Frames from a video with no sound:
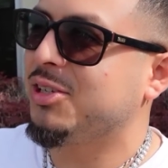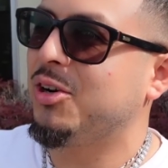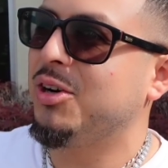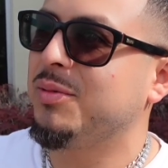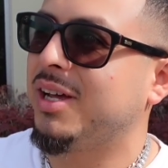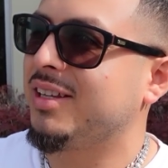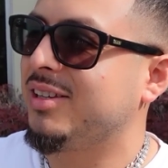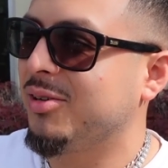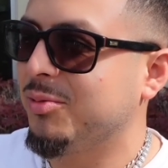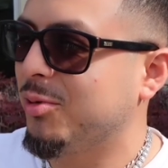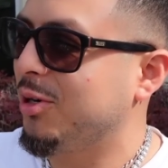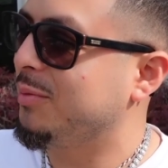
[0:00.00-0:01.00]
told him like
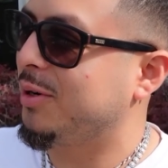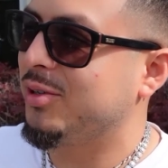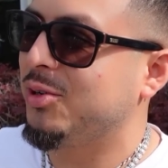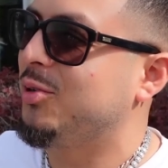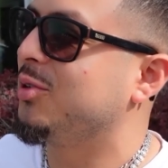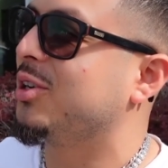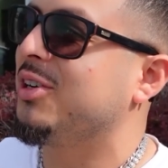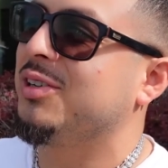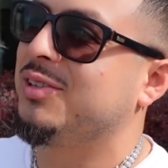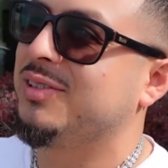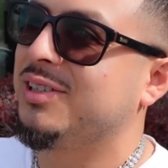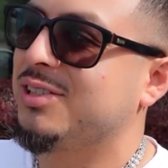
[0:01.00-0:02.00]
don't worry about no
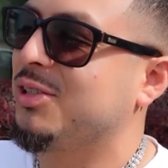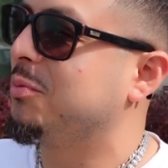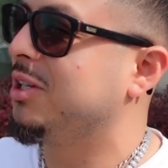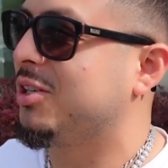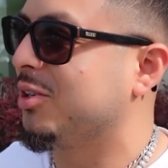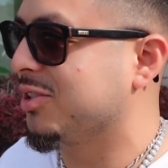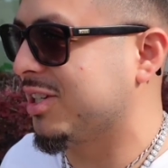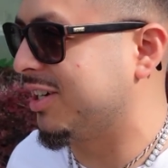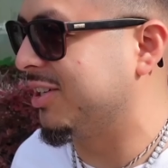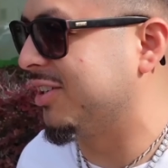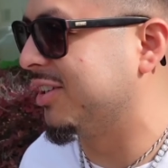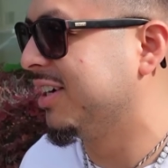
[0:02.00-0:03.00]
girl. There's so many girls
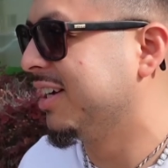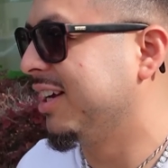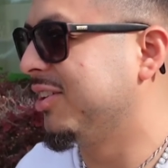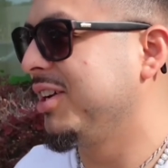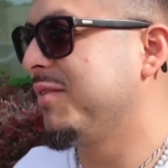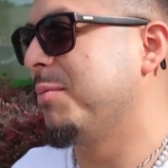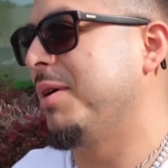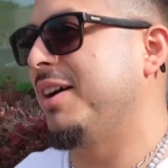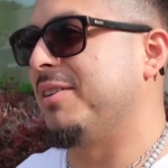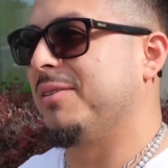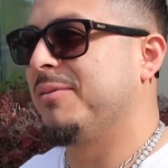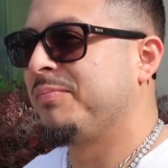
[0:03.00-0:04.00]
out here. Don't even
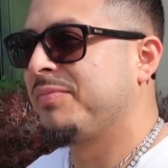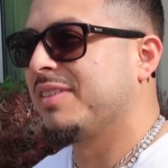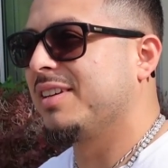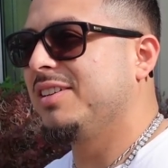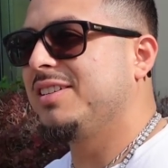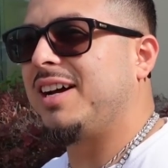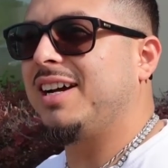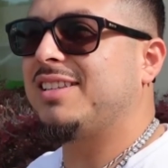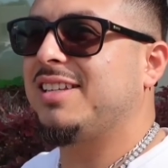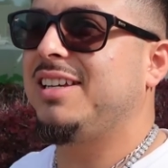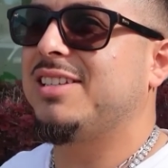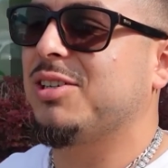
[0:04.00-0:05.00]
matter. He's hmm.
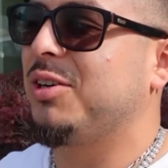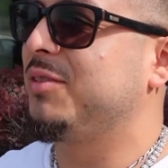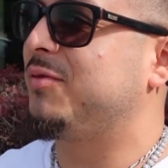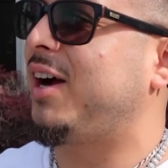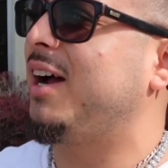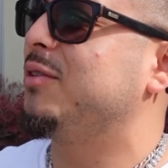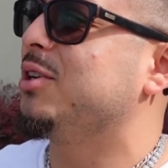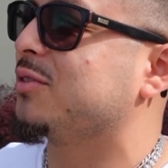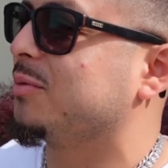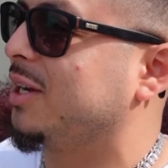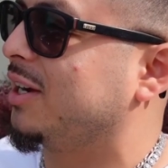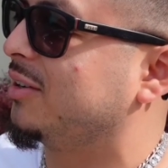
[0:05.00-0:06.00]
19, so in five
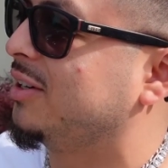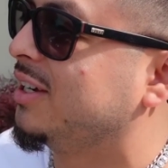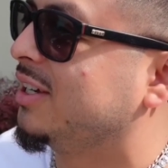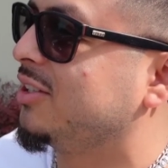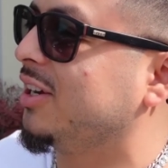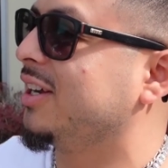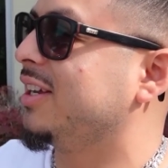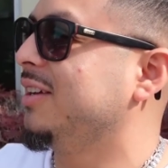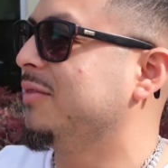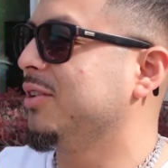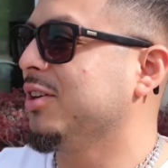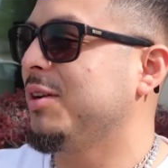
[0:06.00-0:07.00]
years from now, not
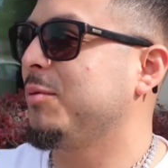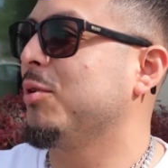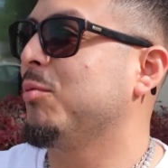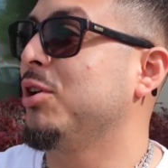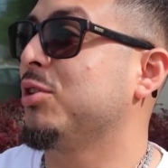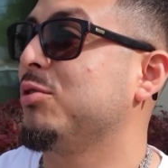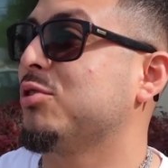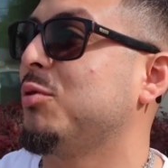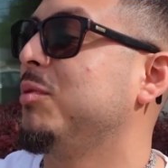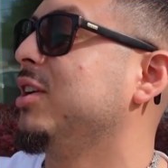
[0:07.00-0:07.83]
even you're gonna go run through so